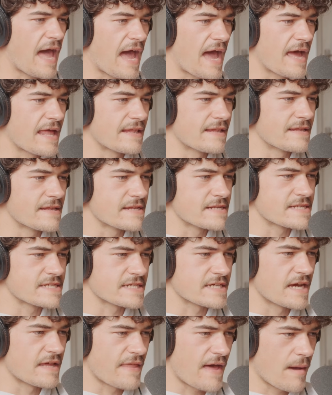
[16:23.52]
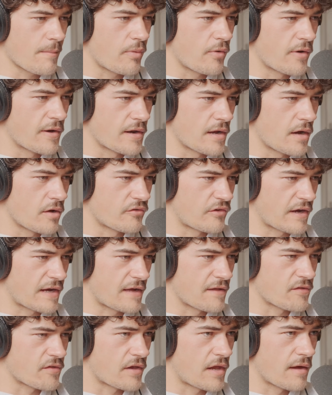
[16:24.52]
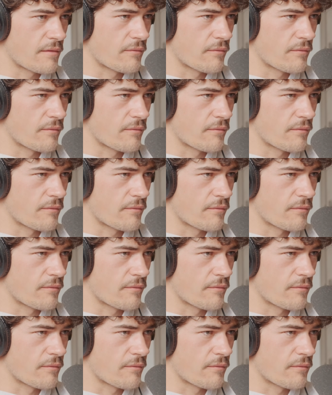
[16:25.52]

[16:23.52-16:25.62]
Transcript: and at that point I'll drag it into